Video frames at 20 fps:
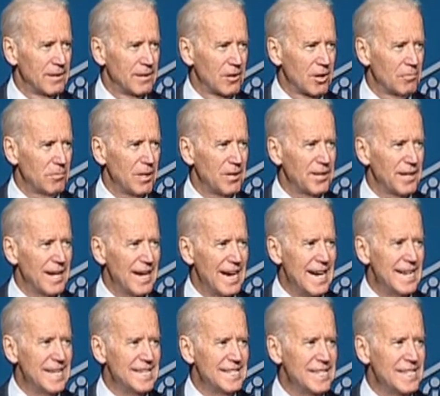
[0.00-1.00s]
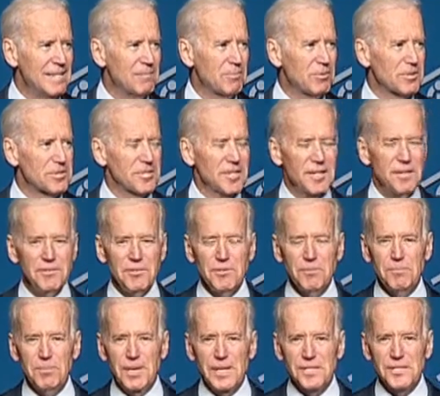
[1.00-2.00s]
or about 18% of your
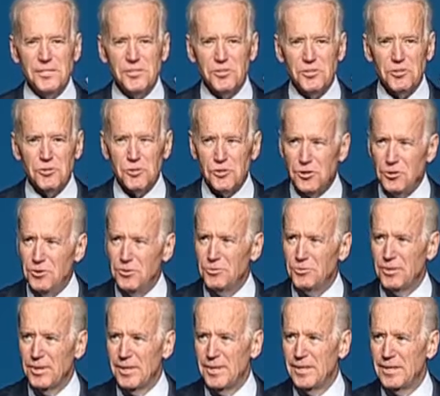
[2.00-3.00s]
patients, are children.